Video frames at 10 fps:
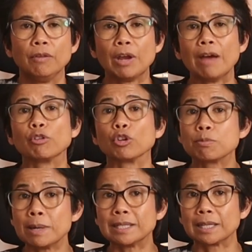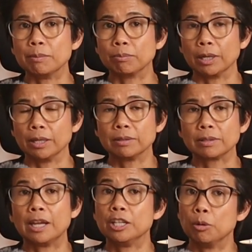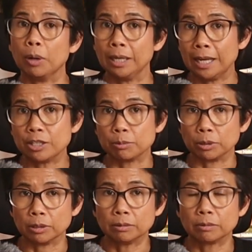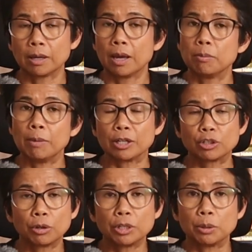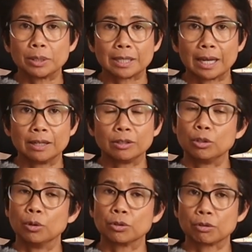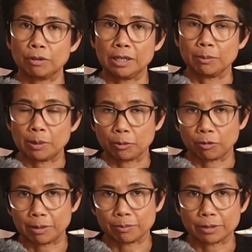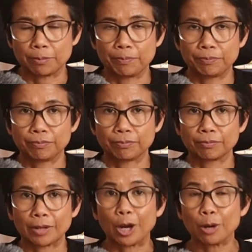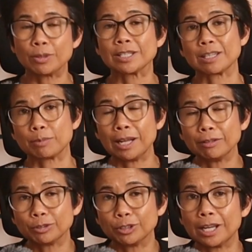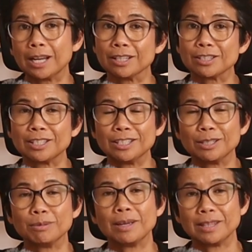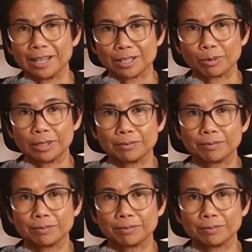If you have cosmetic implants and you are eligible, make sure you attend your screening mammograms. I hope this has been helpful, and I'll see you in the next one.